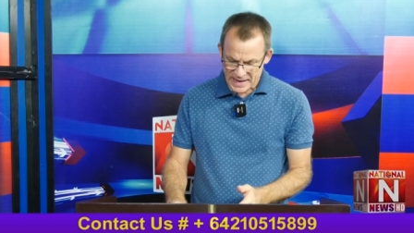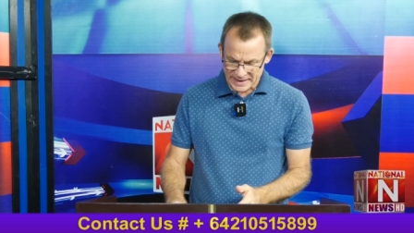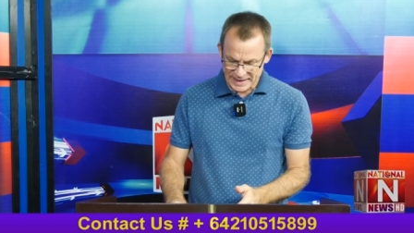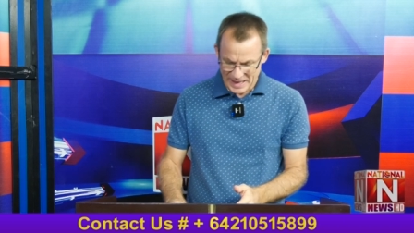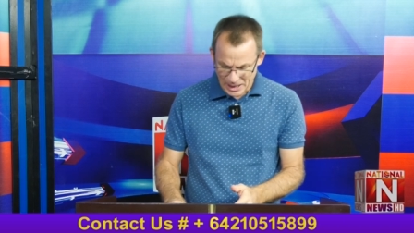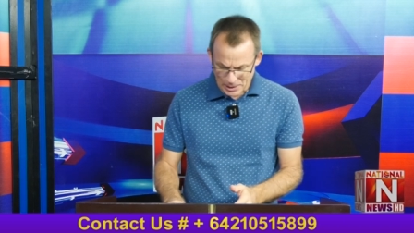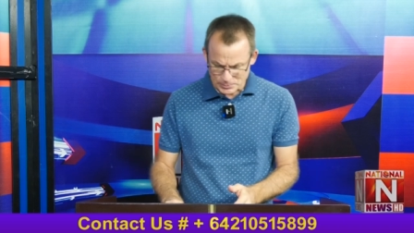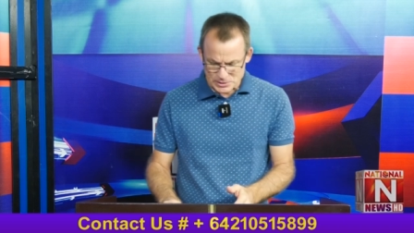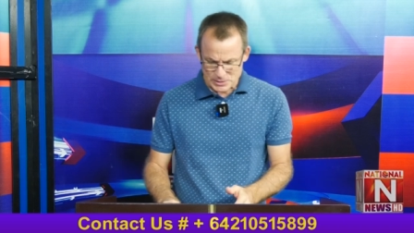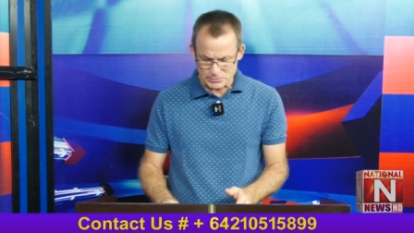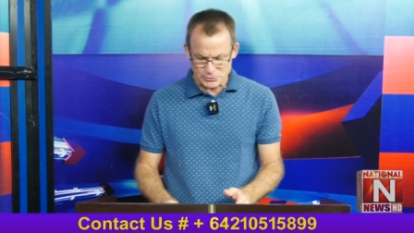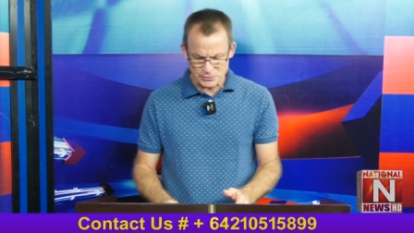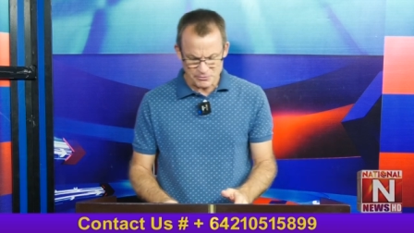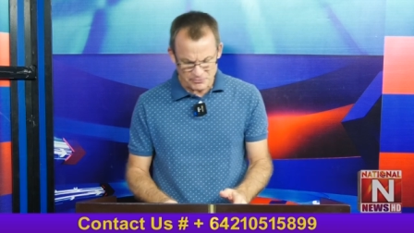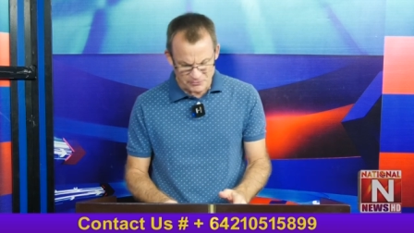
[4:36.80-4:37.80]
He helped him
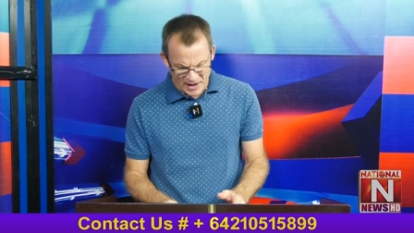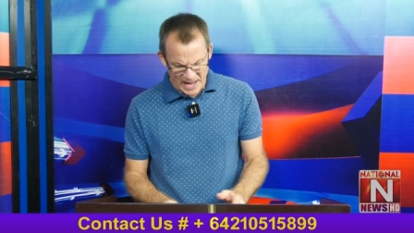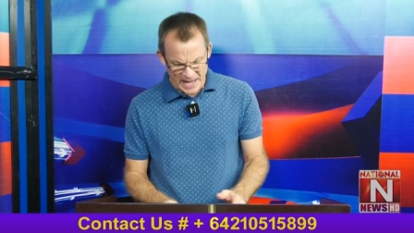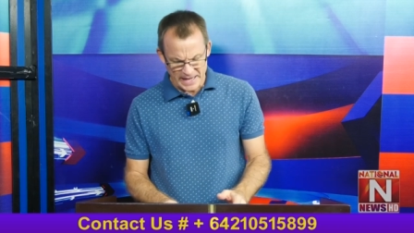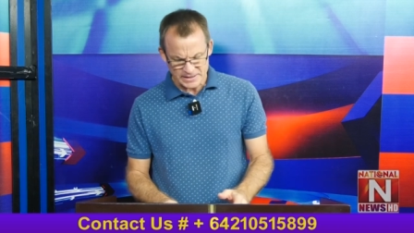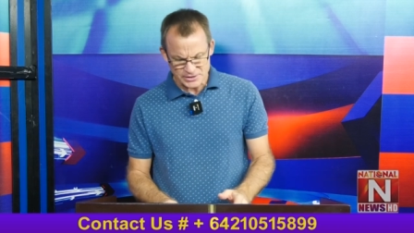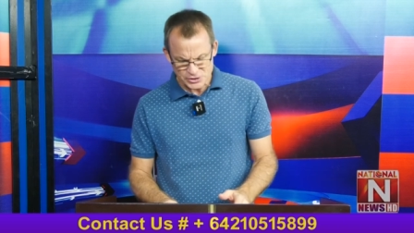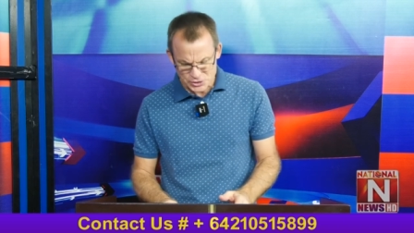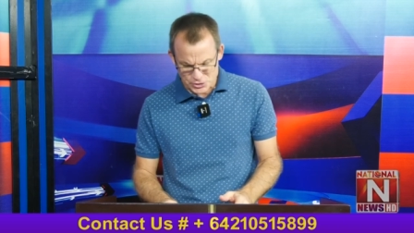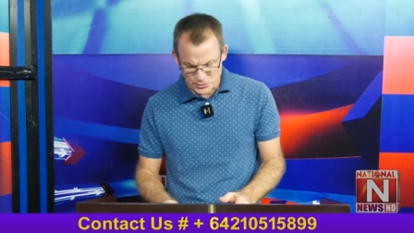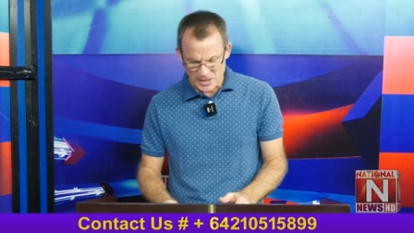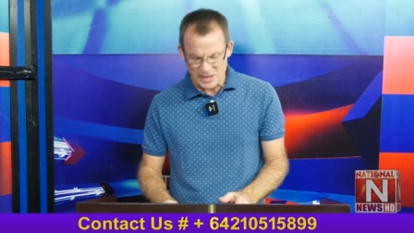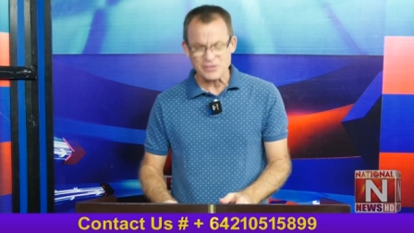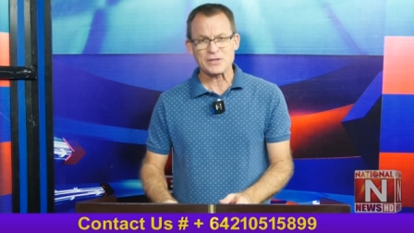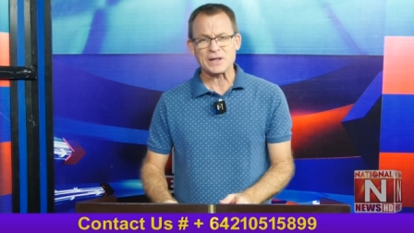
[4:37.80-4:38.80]
to find
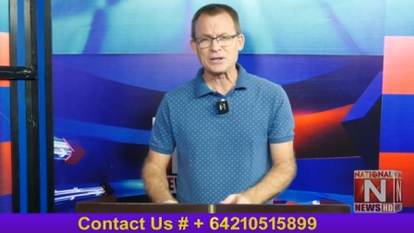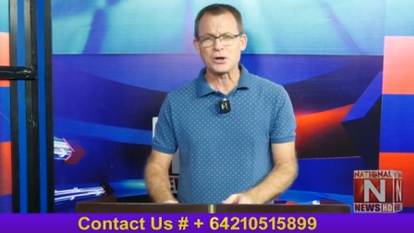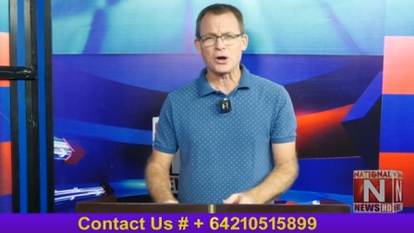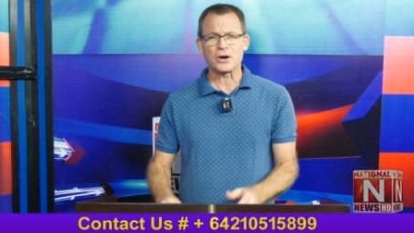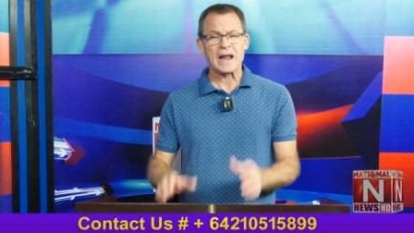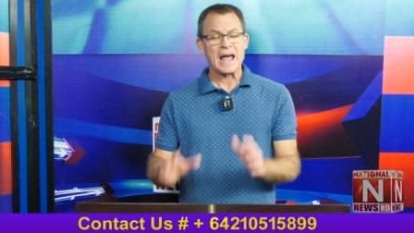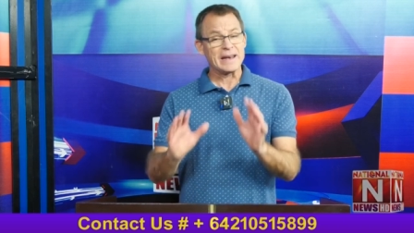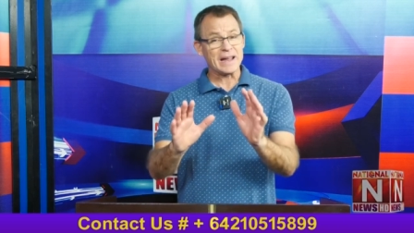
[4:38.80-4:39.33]
strength in God.